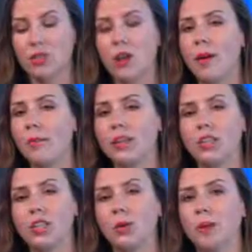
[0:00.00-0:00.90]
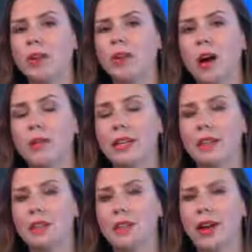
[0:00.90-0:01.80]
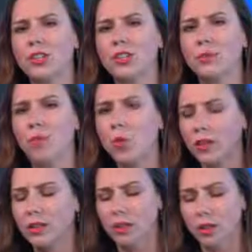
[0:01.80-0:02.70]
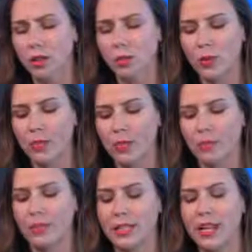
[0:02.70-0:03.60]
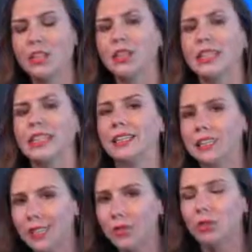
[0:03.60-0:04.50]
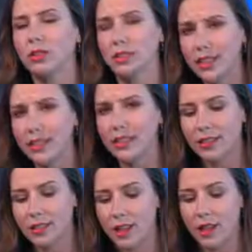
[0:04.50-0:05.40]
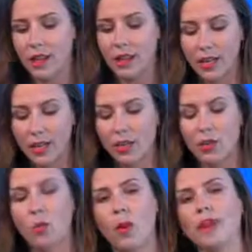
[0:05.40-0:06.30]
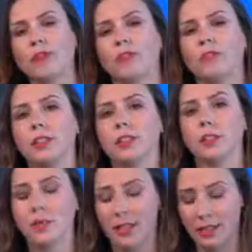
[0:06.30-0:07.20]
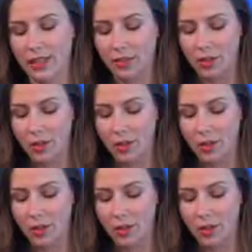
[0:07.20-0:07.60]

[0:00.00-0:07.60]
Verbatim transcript: Trump and GOP lawmakers are actually more concerned with the potentially illegal leaks in the wake of Flynn's resignation,